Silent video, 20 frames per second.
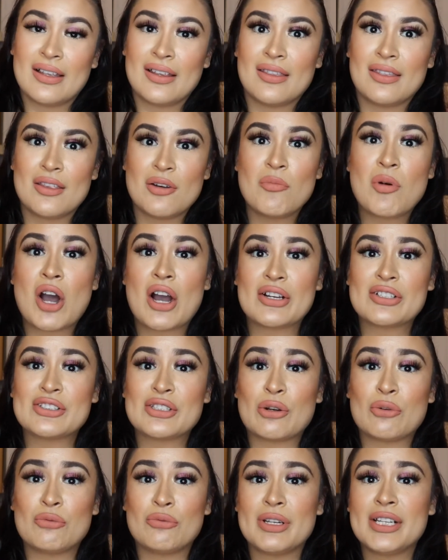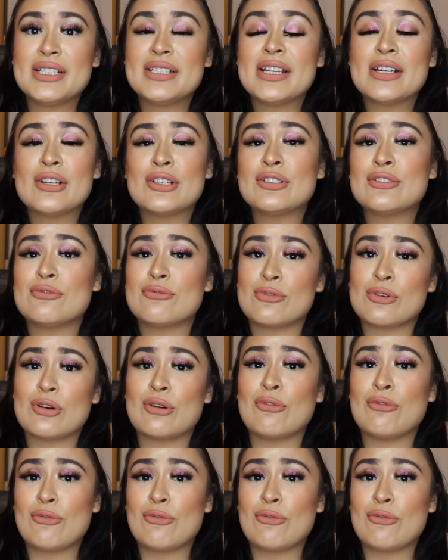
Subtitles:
The box retails for